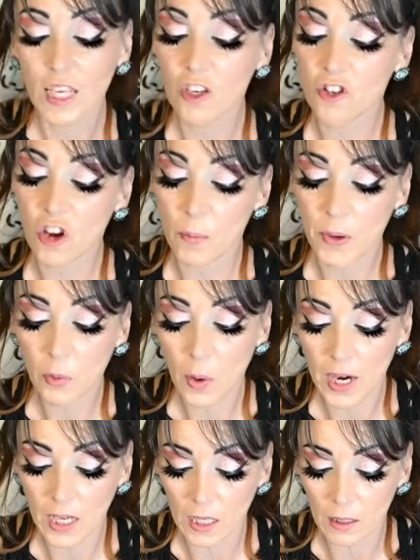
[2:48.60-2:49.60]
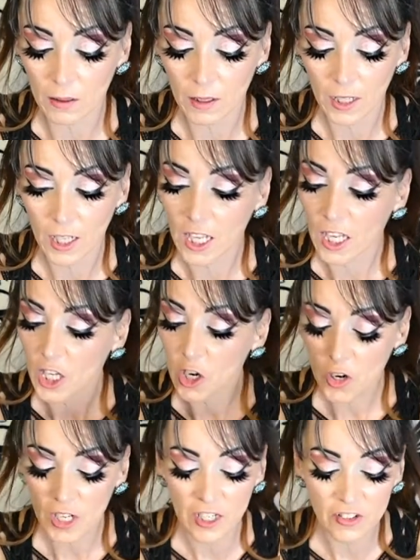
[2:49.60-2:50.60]
jumping right in,
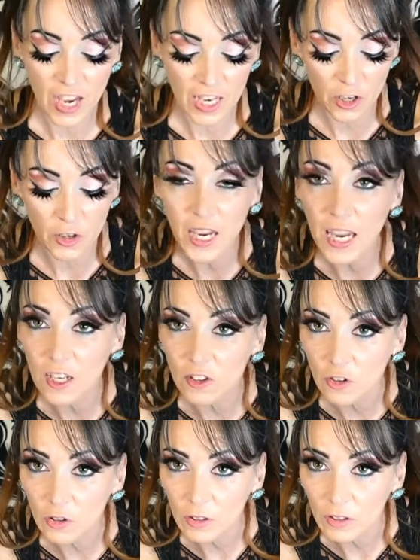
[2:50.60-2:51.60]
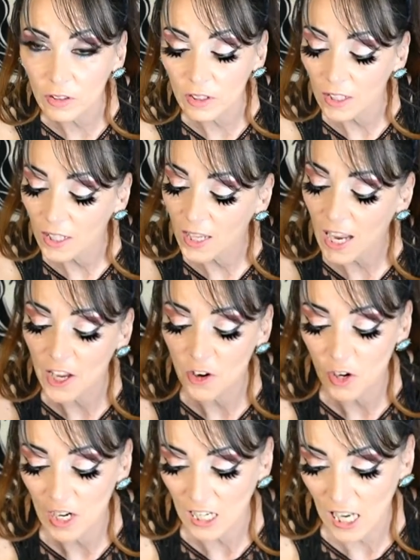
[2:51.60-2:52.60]
you're going to take your candle and you're
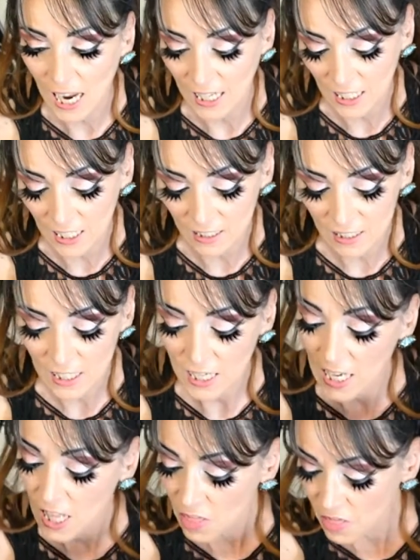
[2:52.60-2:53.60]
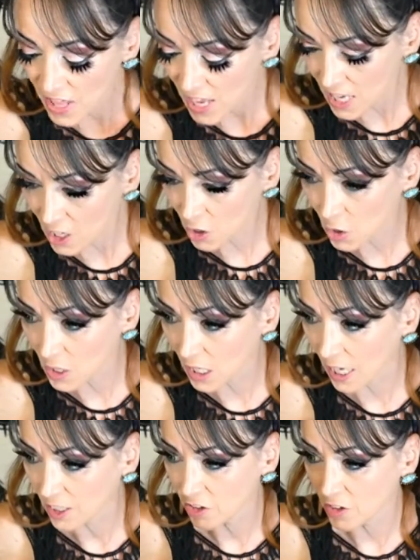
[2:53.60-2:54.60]
going to light it. Then you're going to
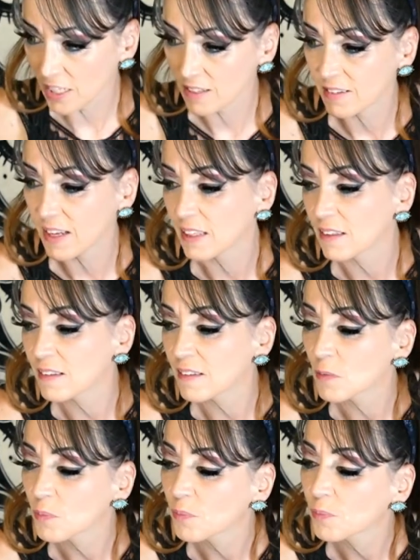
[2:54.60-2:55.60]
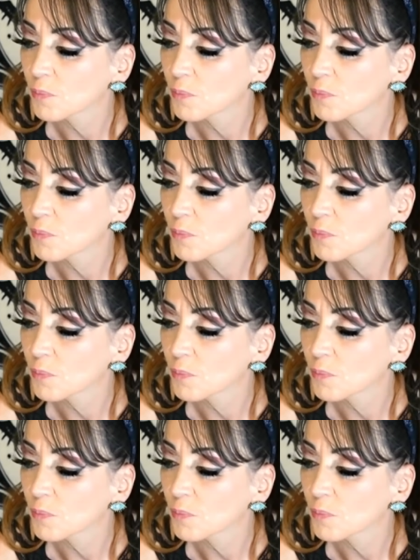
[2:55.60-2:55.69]
light your incense.